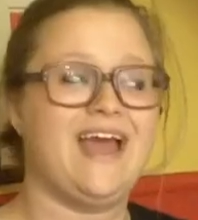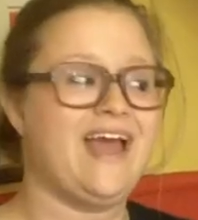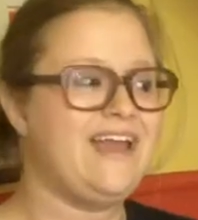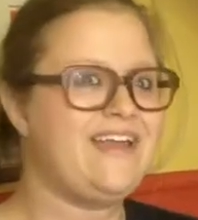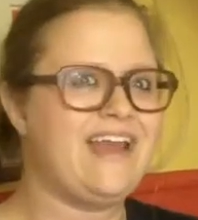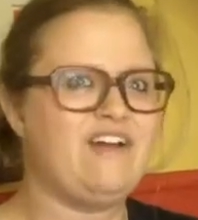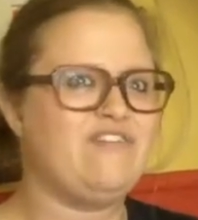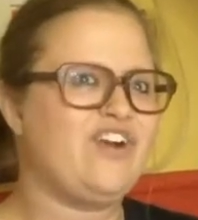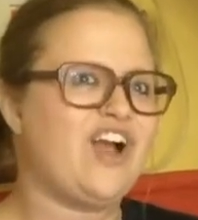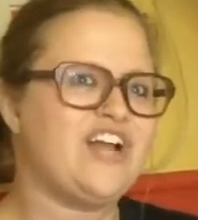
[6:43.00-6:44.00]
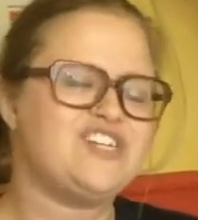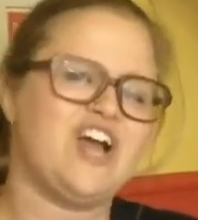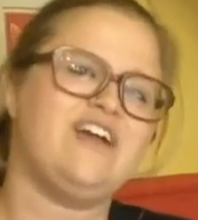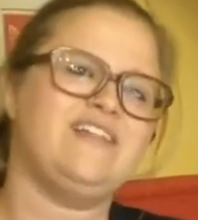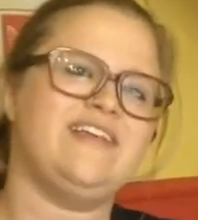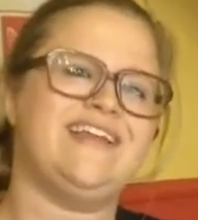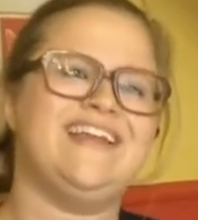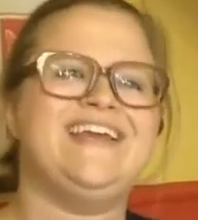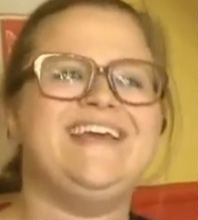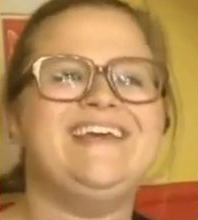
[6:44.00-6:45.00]
And now for hot chocolate.
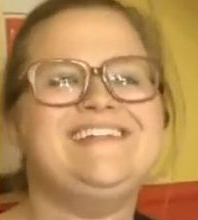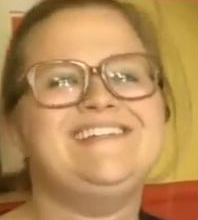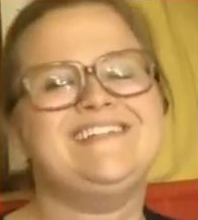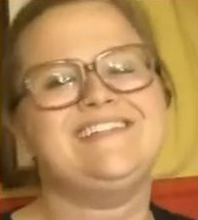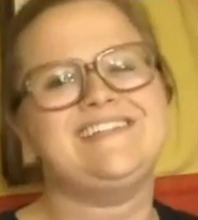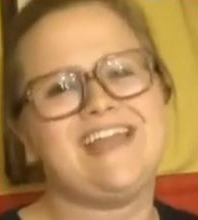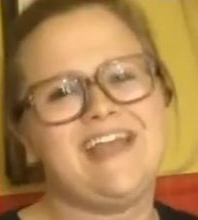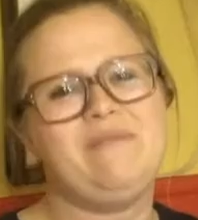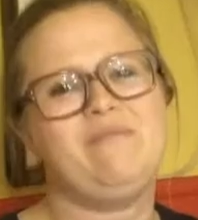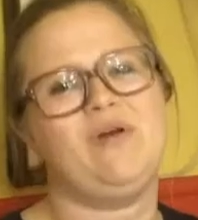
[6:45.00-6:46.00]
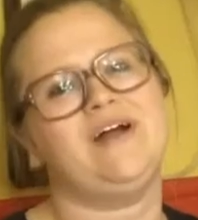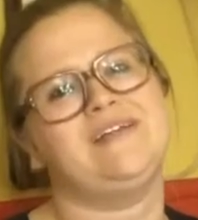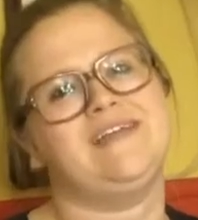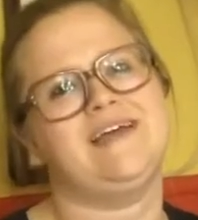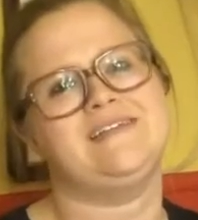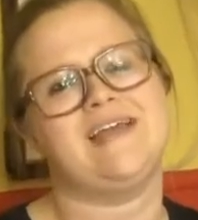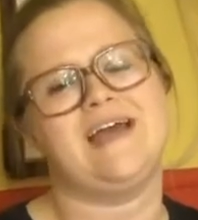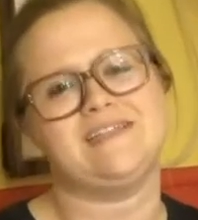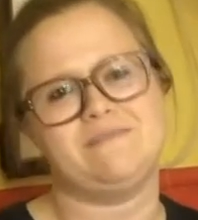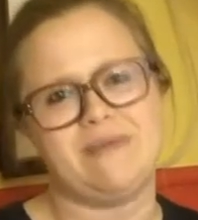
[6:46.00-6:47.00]
It's the same process
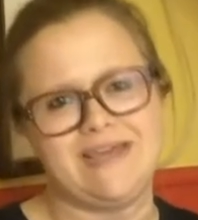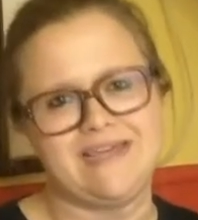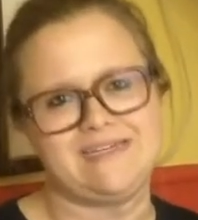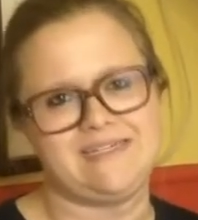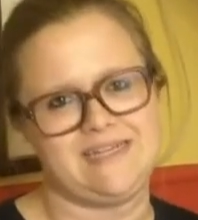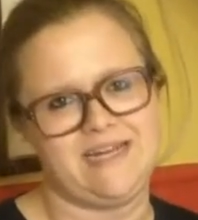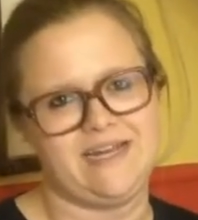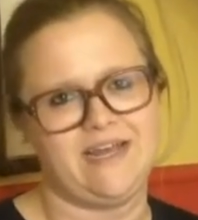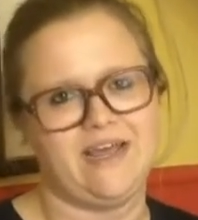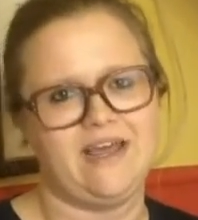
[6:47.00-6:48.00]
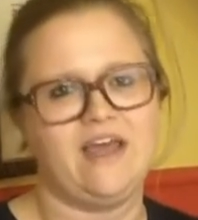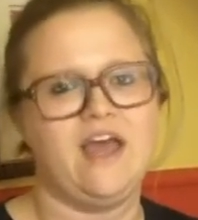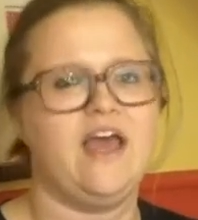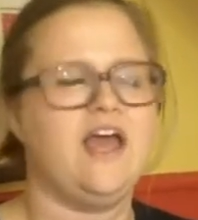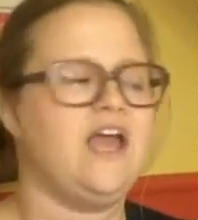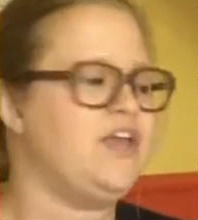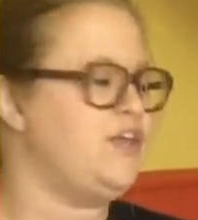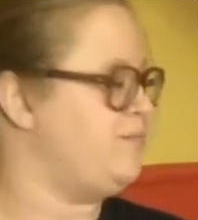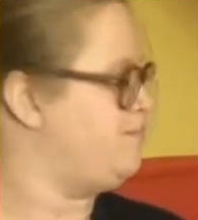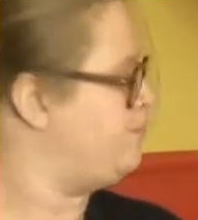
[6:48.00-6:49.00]
as making tea.
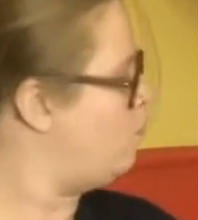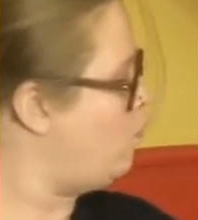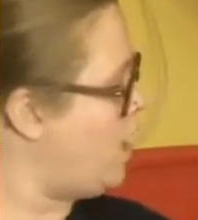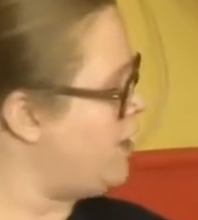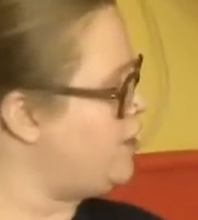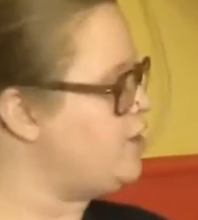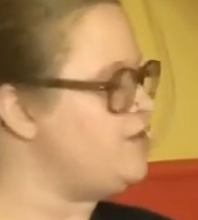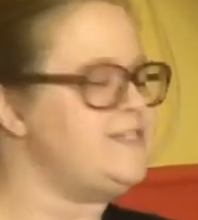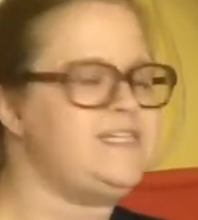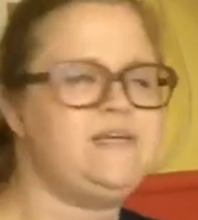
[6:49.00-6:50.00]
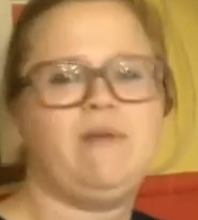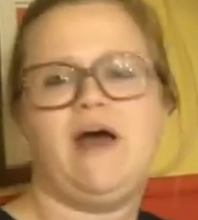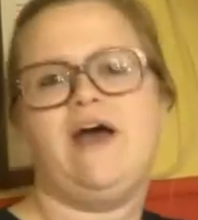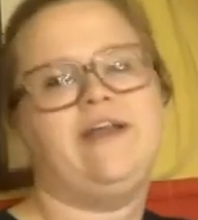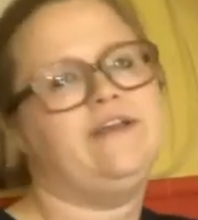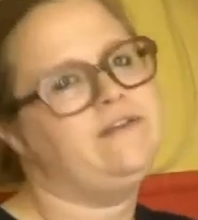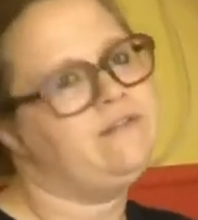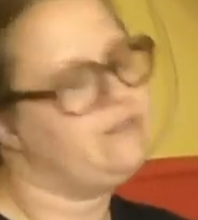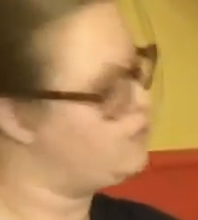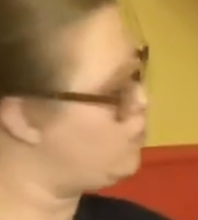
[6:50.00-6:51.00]
Water, teapot,
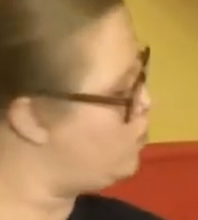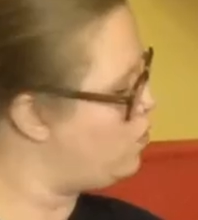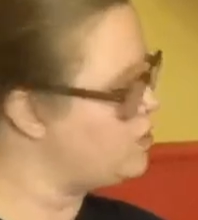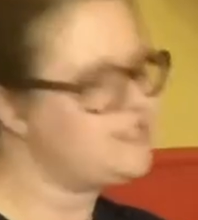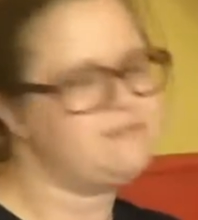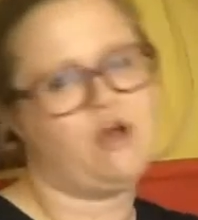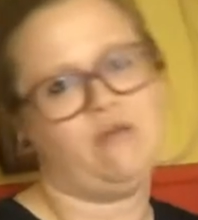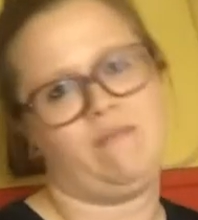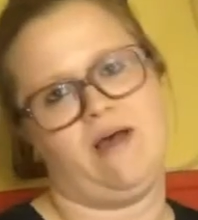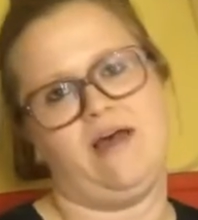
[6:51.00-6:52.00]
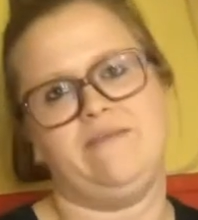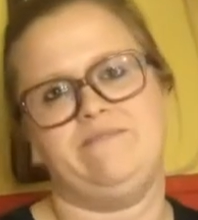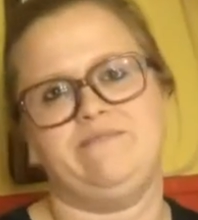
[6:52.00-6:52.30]
or small pot.